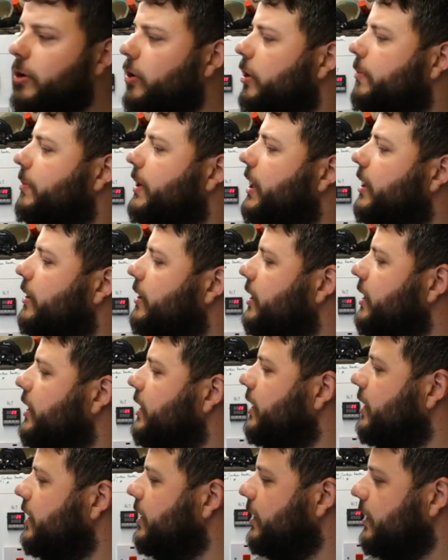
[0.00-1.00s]
all about
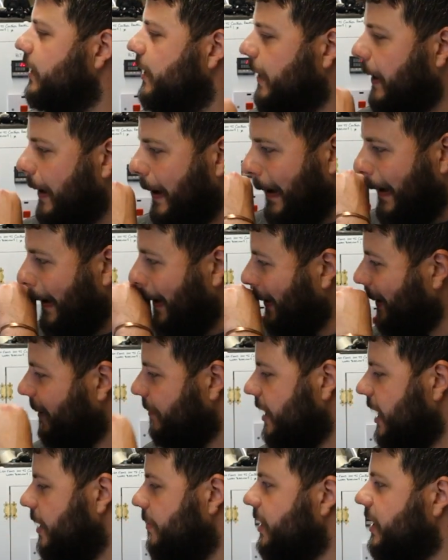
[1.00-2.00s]
the
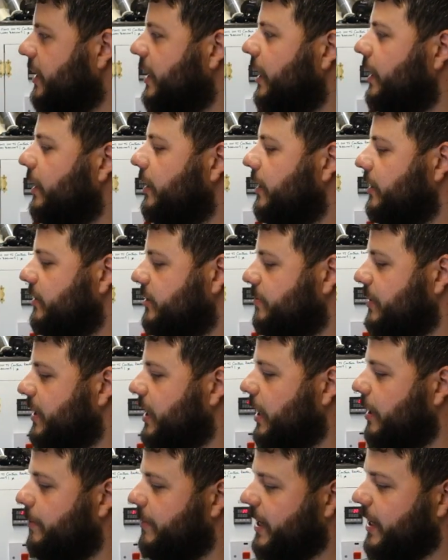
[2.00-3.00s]
McKellar. It's
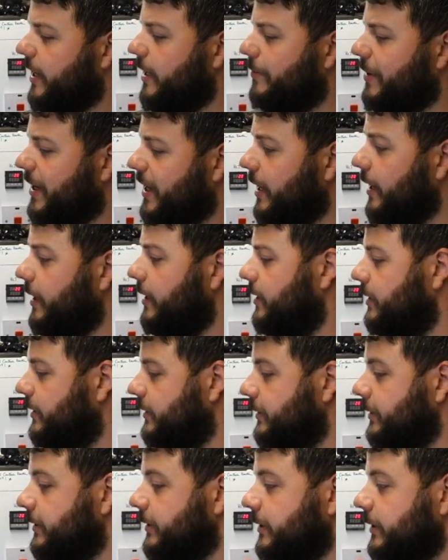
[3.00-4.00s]
McKellar, McKellar, McKellar.
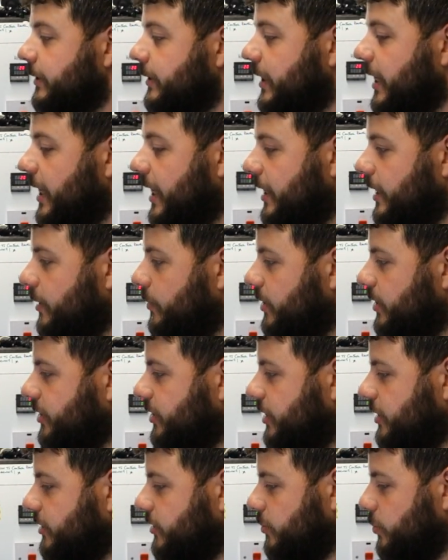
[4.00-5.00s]
And there was
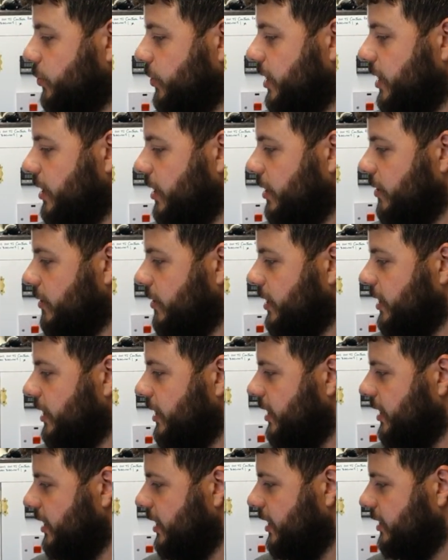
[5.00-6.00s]
somewhere along
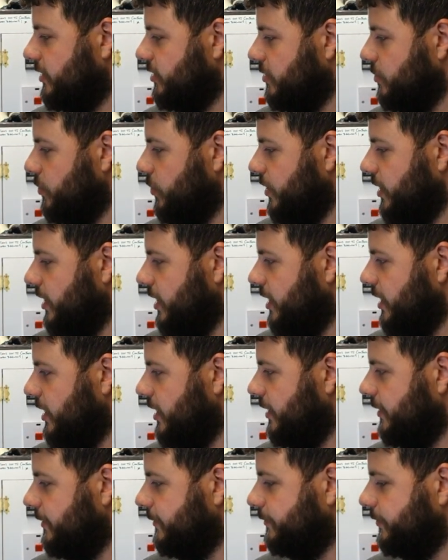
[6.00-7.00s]
here, there
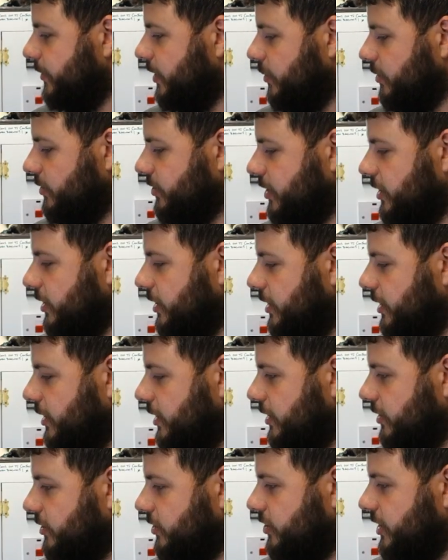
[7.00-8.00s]
was
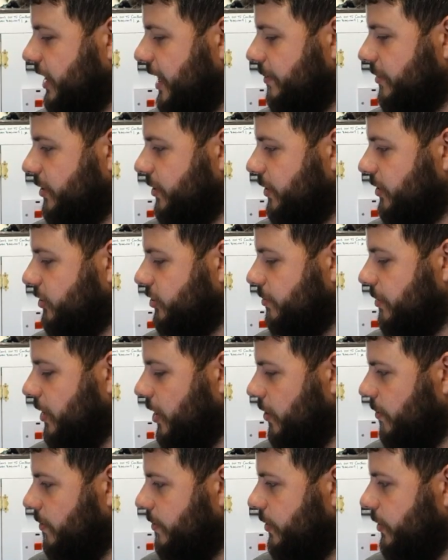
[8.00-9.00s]
a chap doing some
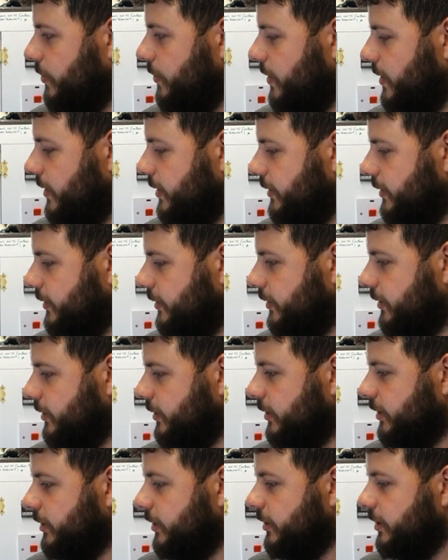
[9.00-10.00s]
homebrew.
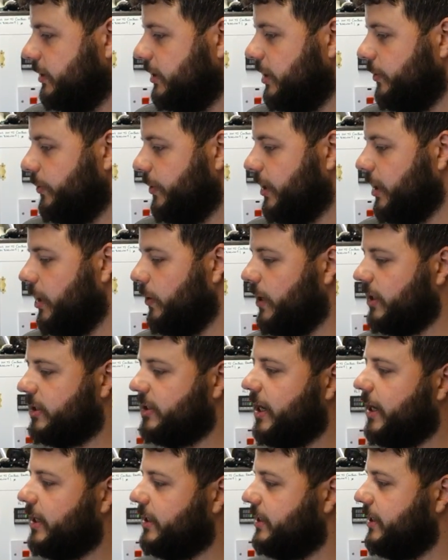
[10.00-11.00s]
Here we go, I
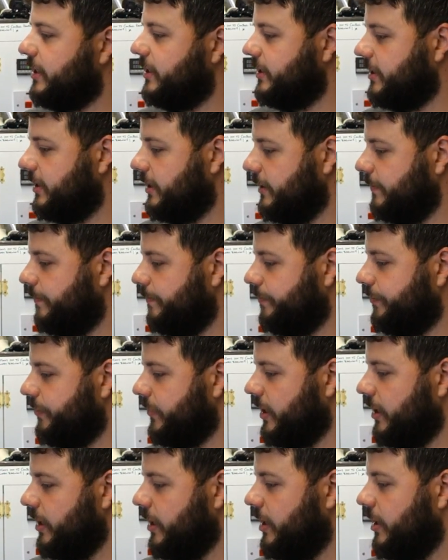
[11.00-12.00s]
tagged it.
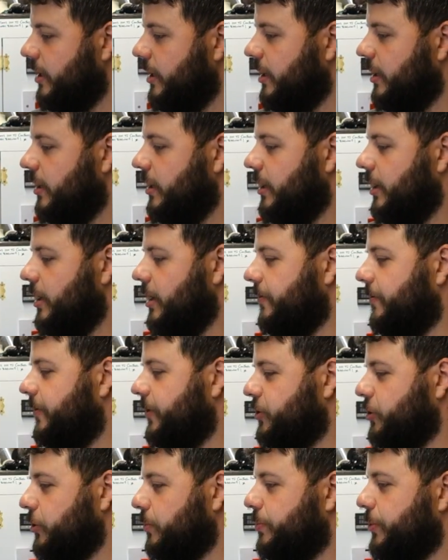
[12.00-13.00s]

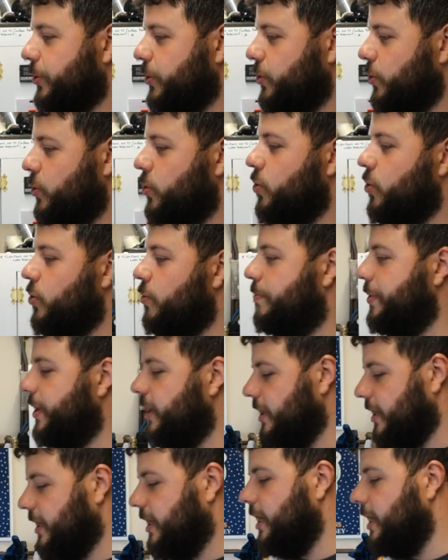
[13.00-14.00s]
Official Brew
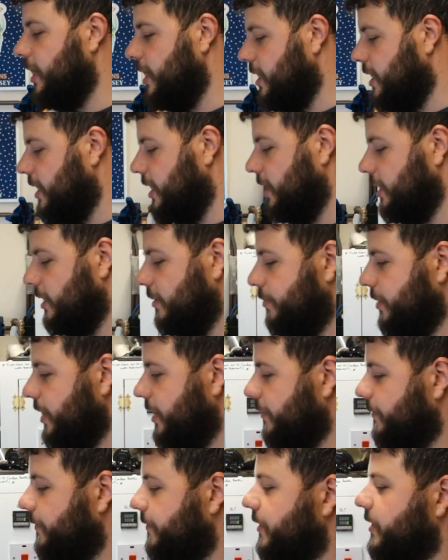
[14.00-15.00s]
Beer Geek
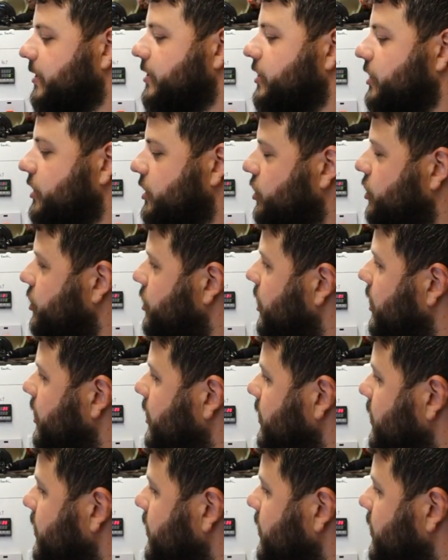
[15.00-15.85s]
Breakfast.